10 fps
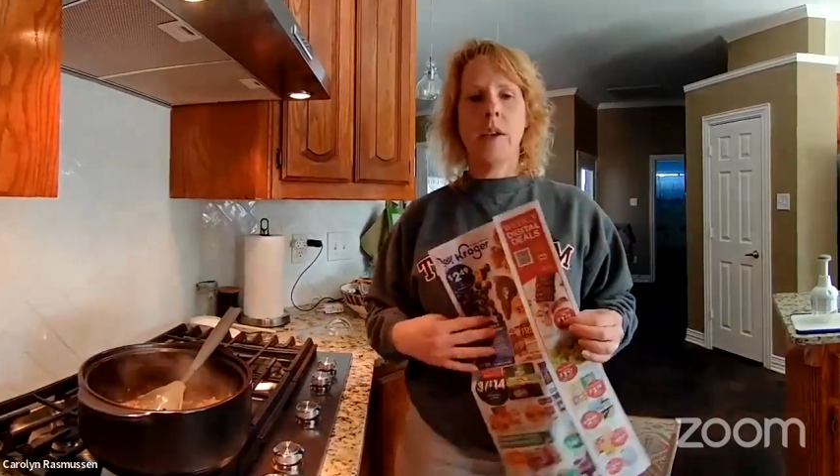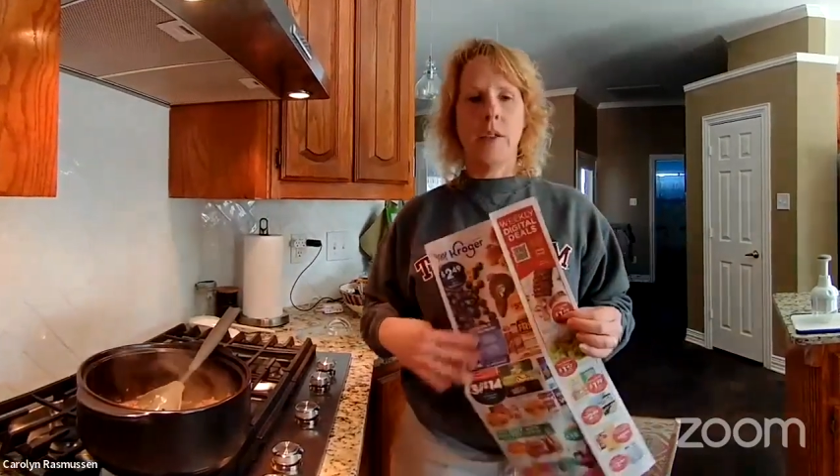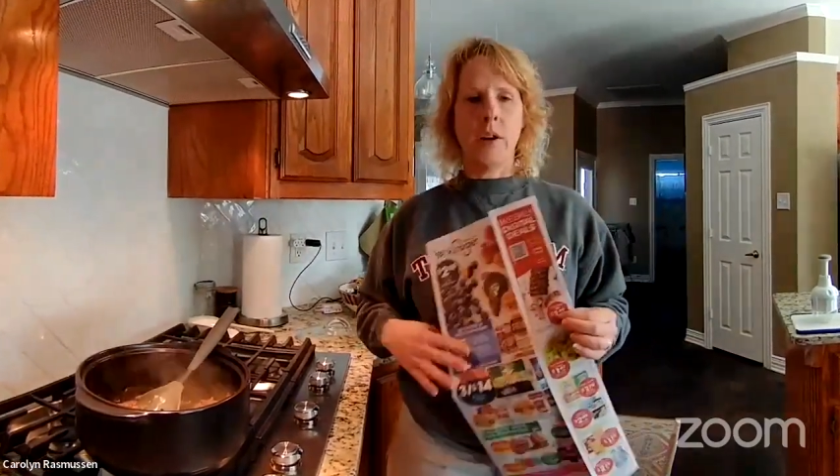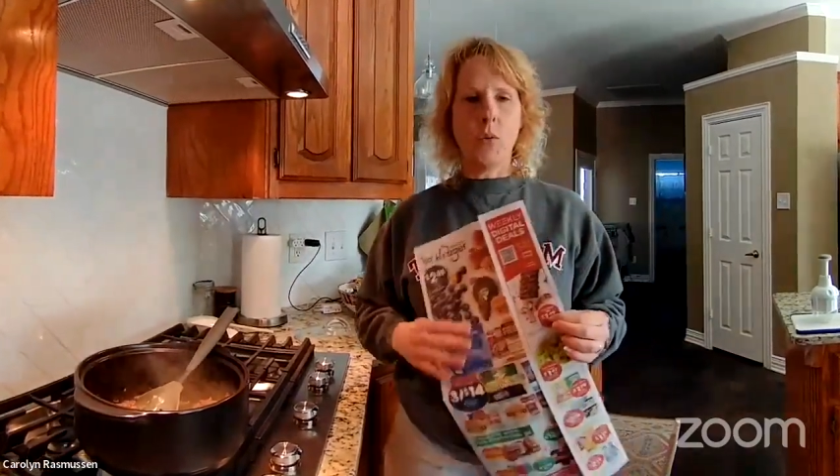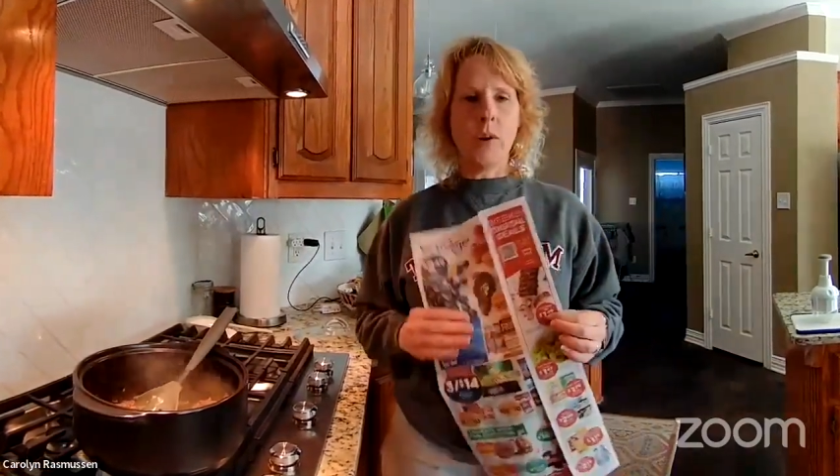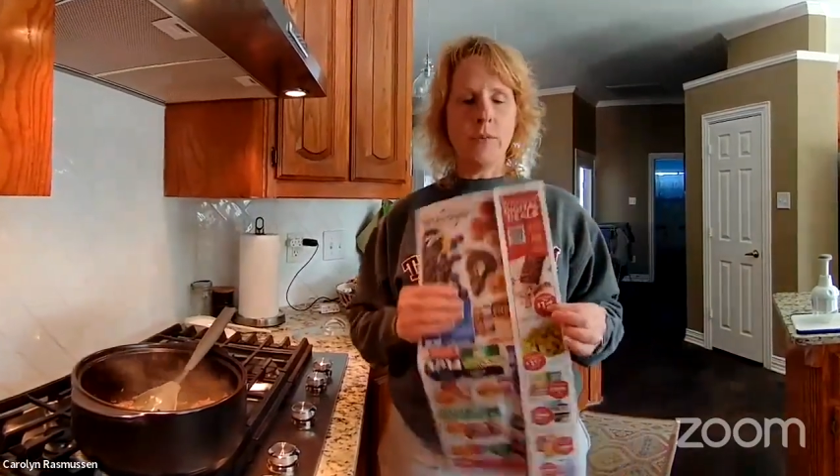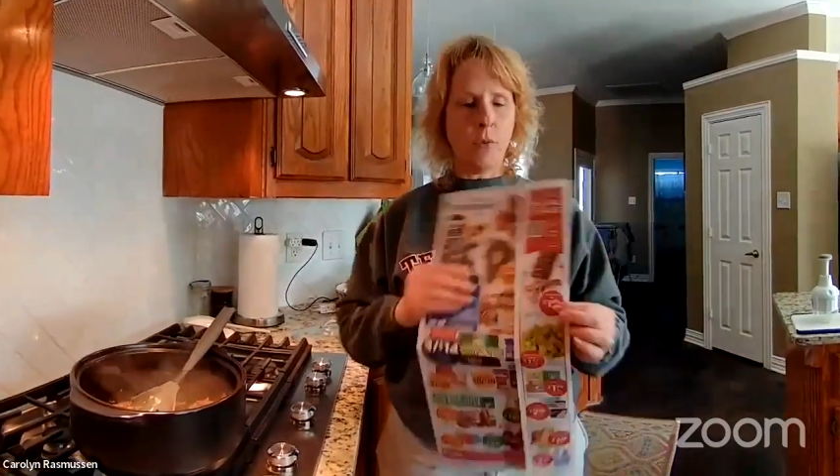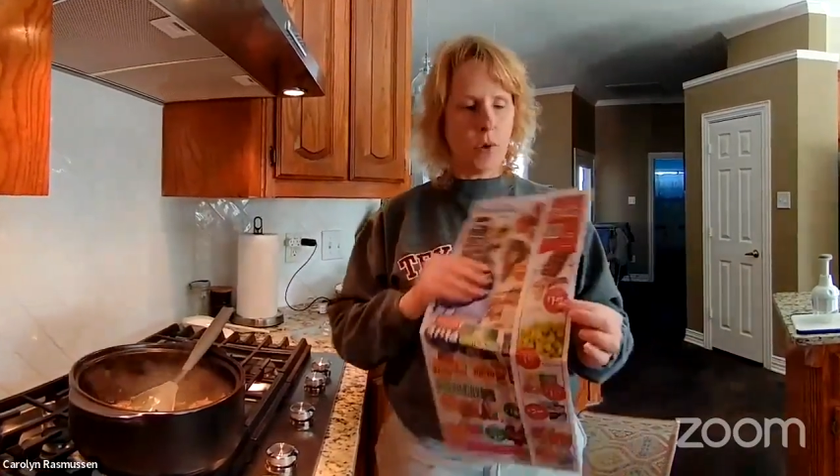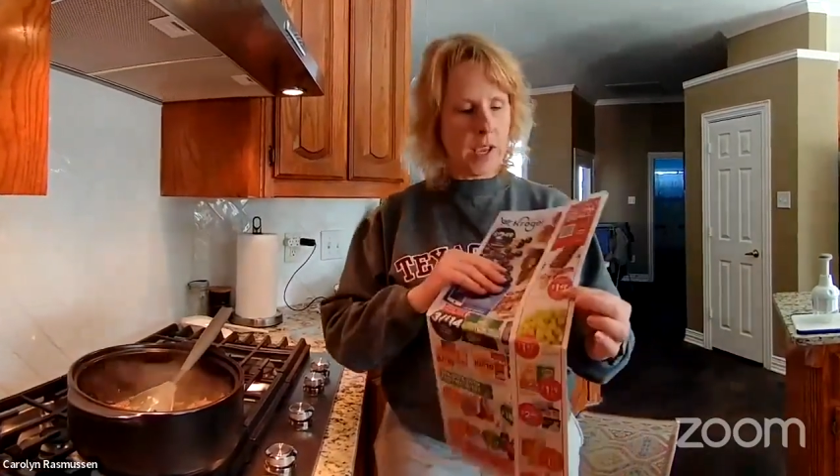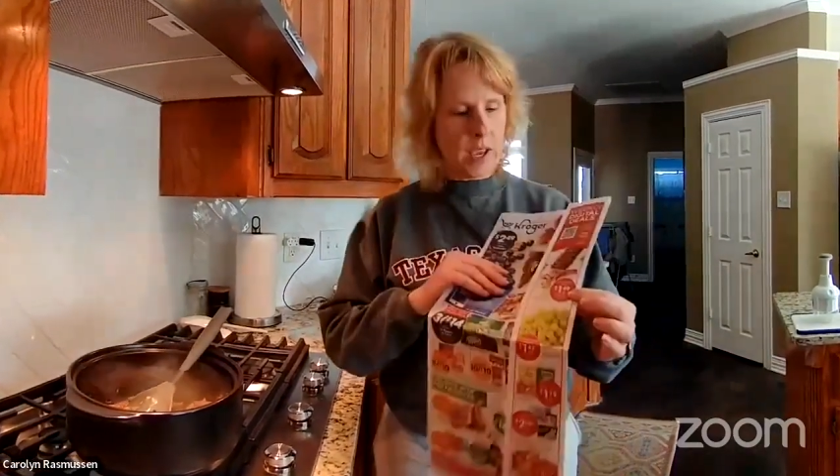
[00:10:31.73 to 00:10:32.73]
they're
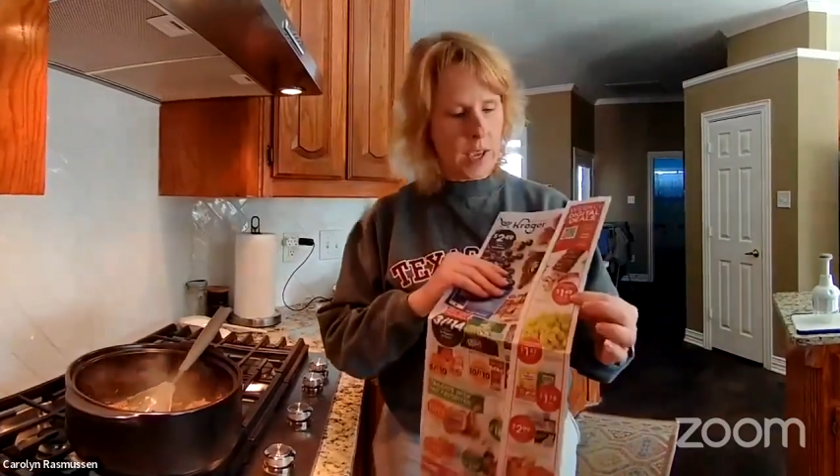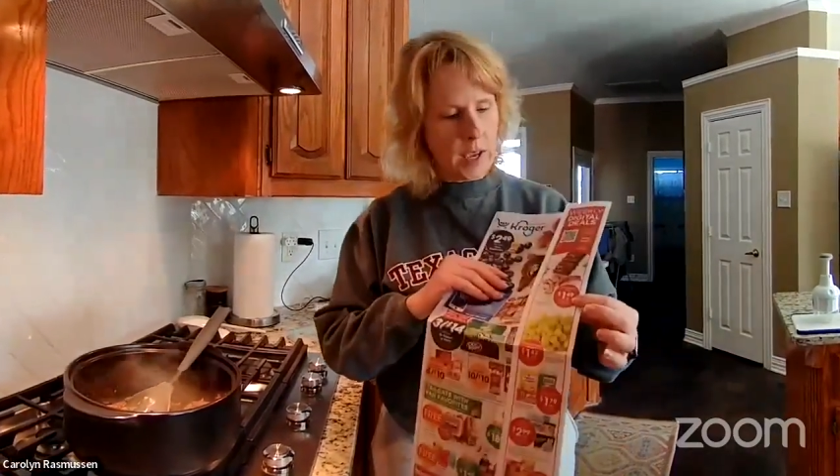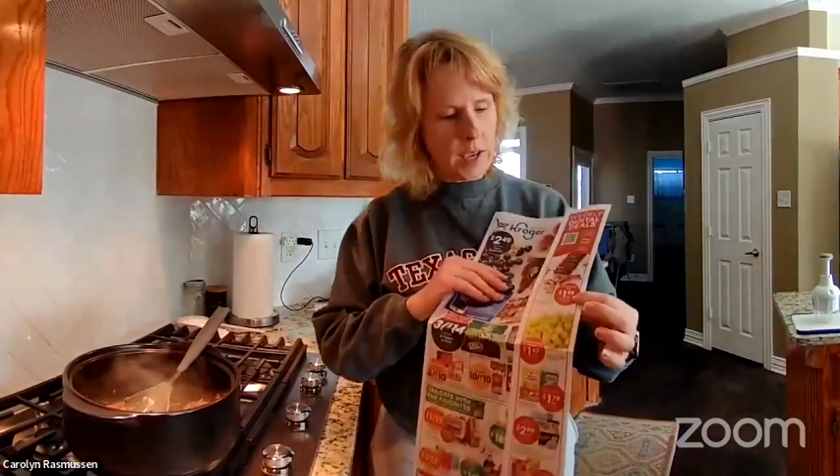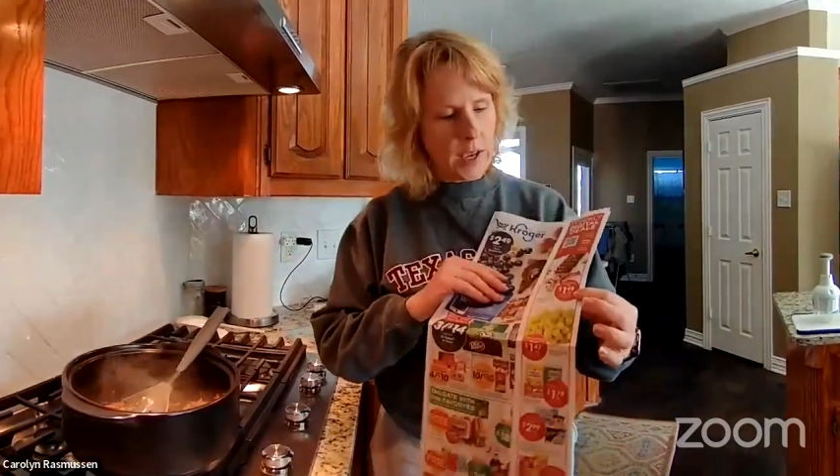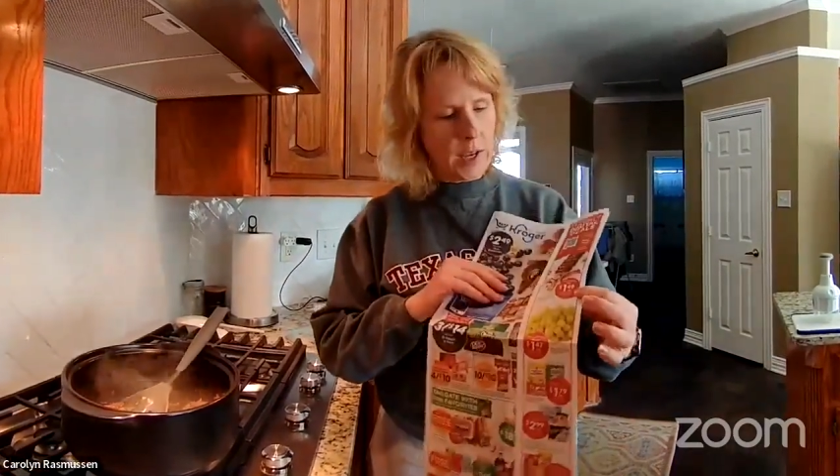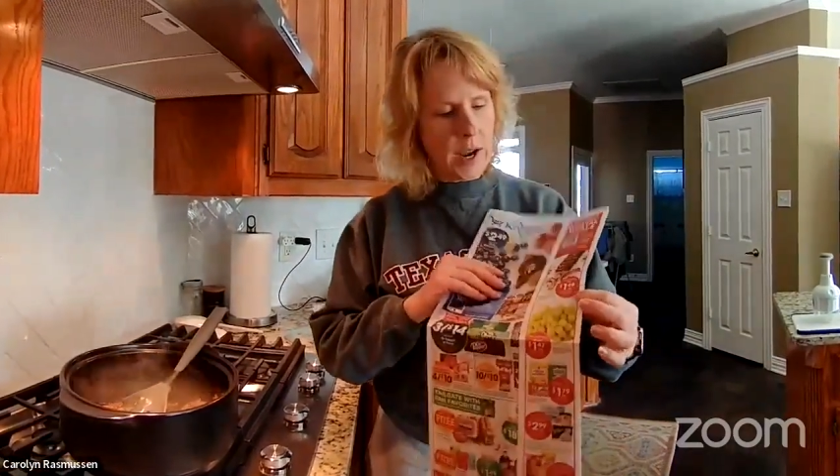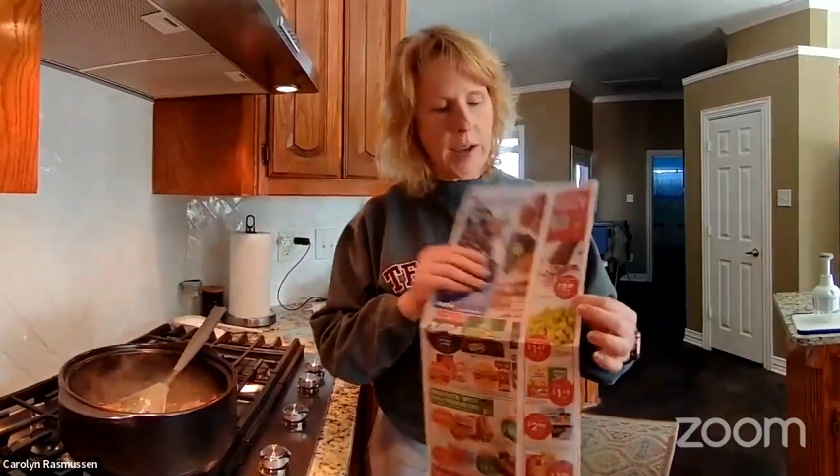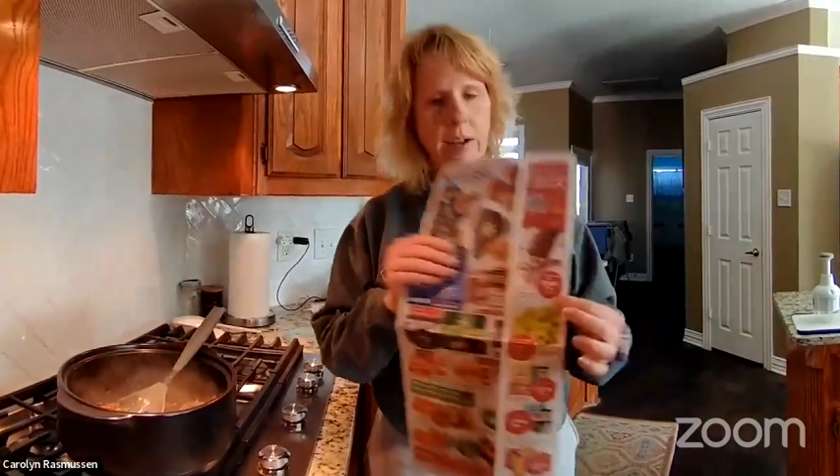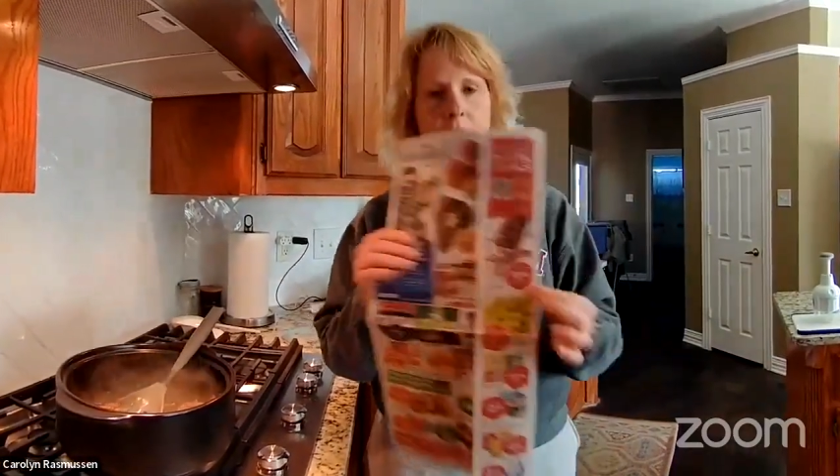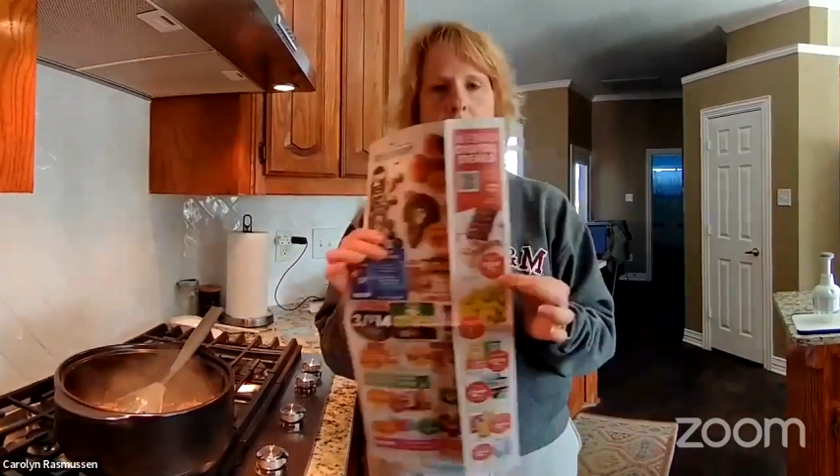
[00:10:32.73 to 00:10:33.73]

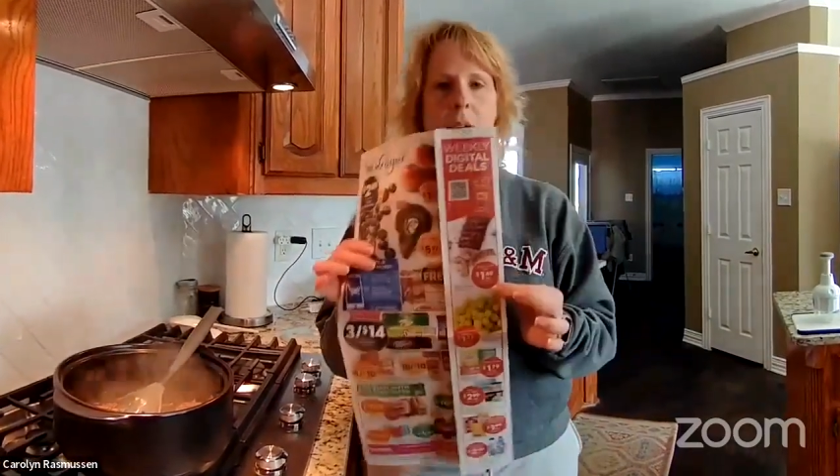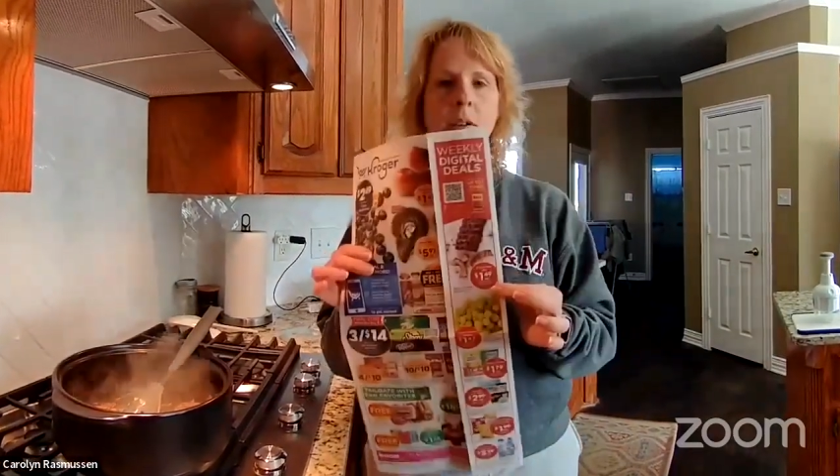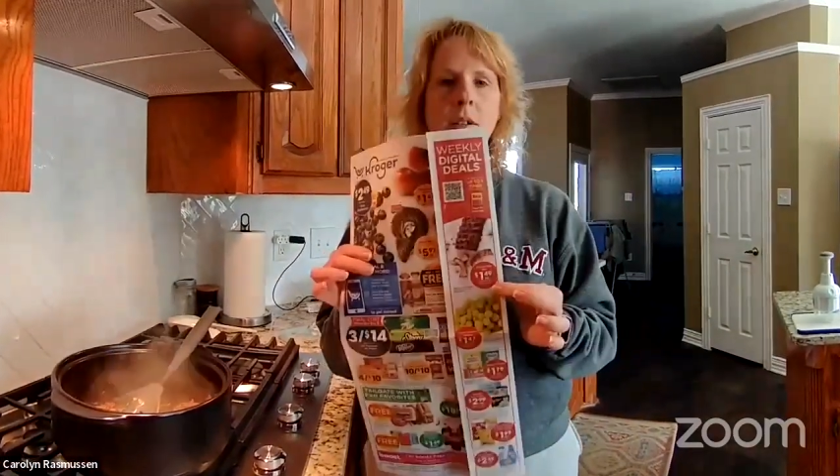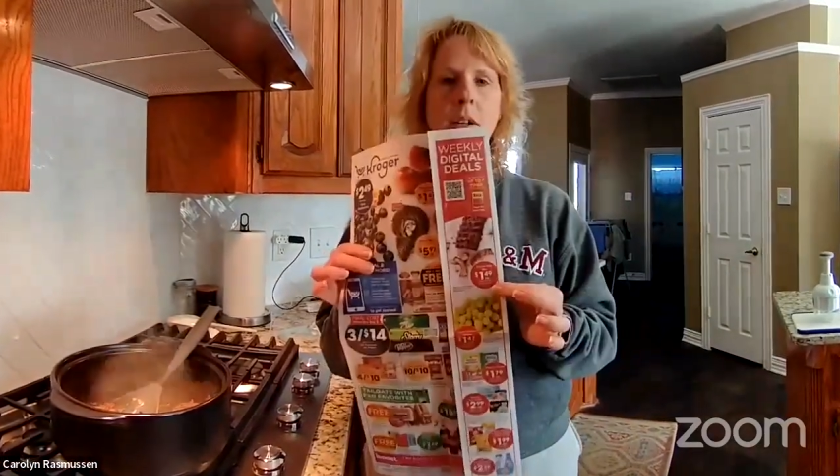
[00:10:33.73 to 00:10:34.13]
$149 a pound